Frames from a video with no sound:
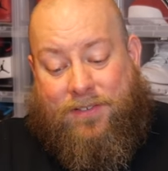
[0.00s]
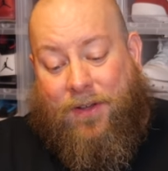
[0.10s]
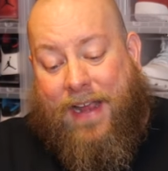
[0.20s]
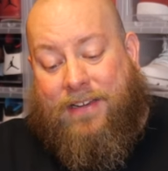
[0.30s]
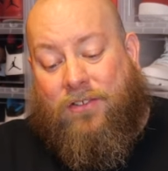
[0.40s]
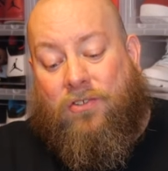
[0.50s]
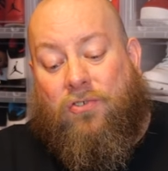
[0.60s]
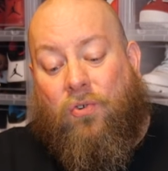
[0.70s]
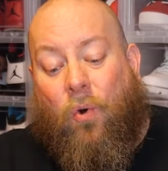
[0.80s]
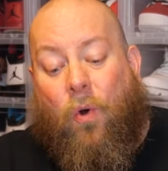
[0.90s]
So I
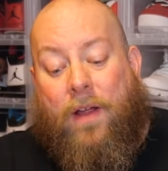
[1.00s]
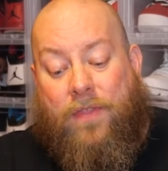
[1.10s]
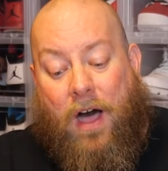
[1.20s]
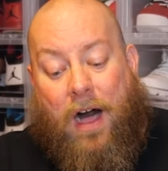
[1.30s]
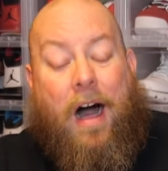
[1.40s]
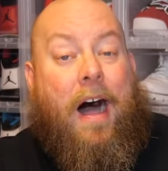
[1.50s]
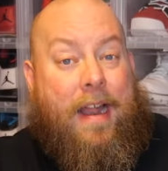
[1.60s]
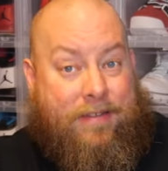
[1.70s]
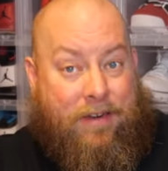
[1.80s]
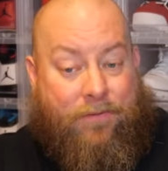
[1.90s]
destroyed the
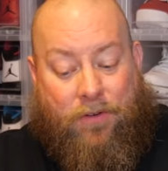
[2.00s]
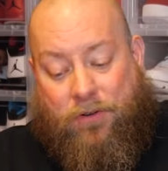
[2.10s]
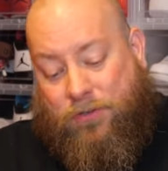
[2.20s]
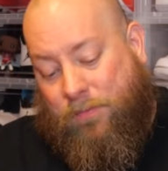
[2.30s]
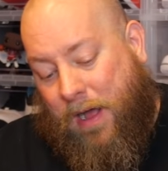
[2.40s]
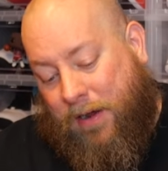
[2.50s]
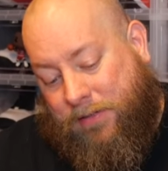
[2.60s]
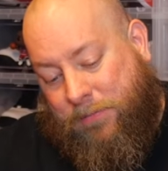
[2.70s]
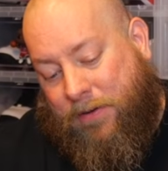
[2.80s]
odds in the first two boxes.